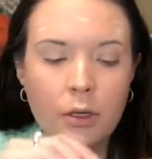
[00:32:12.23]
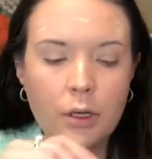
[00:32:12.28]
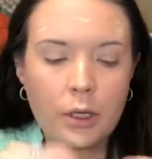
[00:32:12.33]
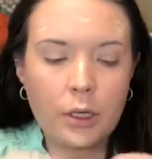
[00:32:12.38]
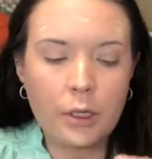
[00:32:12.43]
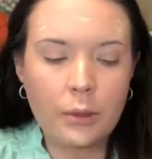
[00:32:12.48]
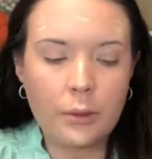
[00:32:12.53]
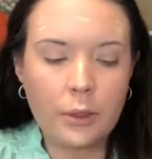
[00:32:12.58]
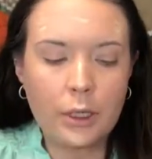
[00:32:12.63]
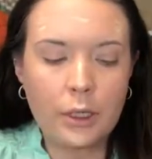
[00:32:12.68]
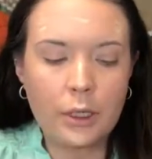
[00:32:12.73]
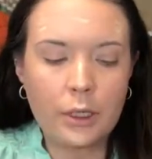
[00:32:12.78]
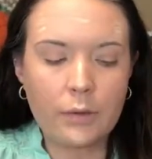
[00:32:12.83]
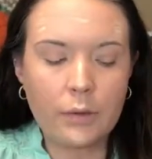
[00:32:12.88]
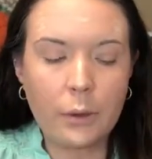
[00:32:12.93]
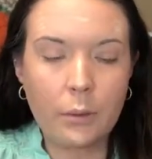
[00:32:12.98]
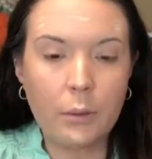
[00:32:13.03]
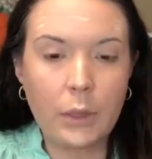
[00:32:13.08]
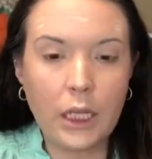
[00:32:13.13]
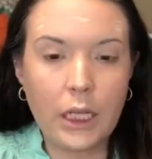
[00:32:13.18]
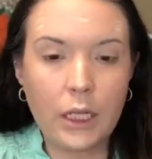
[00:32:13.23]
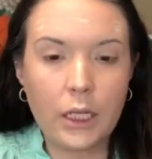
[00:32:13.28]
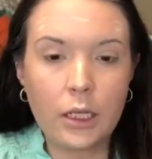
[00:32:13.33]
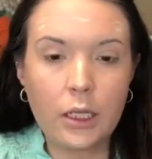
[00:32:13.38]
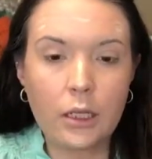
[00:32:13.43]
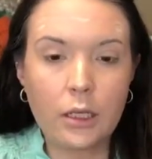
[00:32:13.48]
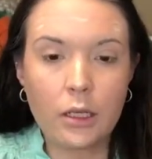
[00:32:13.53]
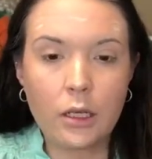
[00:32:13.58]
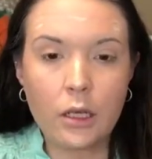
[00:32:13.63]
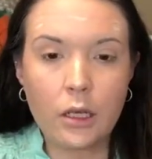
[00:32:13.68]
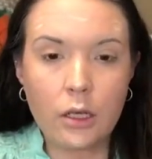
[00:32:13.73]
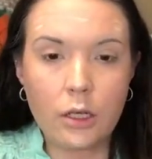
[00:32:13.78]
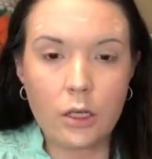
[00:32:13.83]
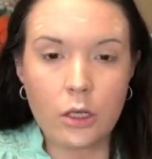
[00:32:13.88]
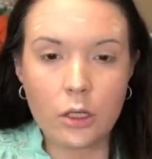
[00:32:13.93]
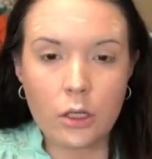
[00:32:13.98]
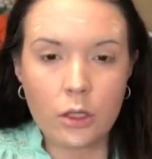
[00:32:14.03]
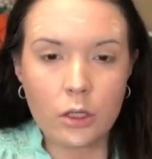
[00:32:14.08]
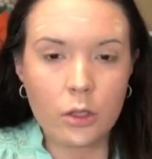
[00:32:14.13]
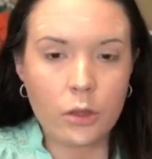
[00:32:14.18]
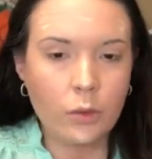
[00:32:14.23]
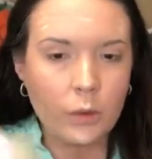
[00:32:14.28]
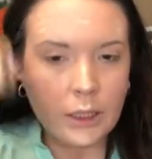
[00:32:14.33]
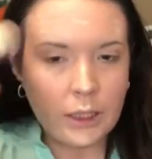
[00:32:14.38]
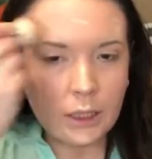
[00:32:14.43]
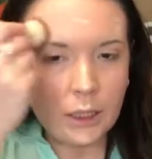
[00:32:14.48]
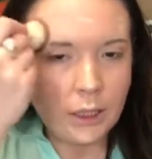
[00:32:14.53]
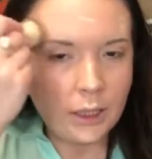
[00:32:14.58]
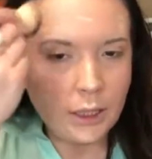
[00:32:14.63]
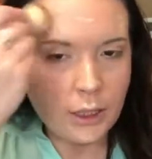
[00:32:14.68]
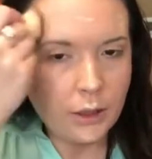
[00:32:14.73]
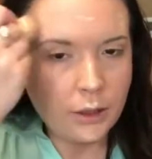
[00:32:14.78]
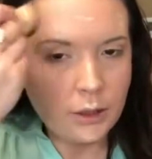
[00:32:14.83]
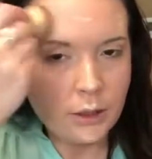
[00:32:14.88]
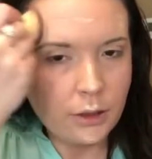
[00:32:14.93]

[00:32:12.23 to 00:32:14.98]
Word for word: Alright, we're going to have to blend quickly.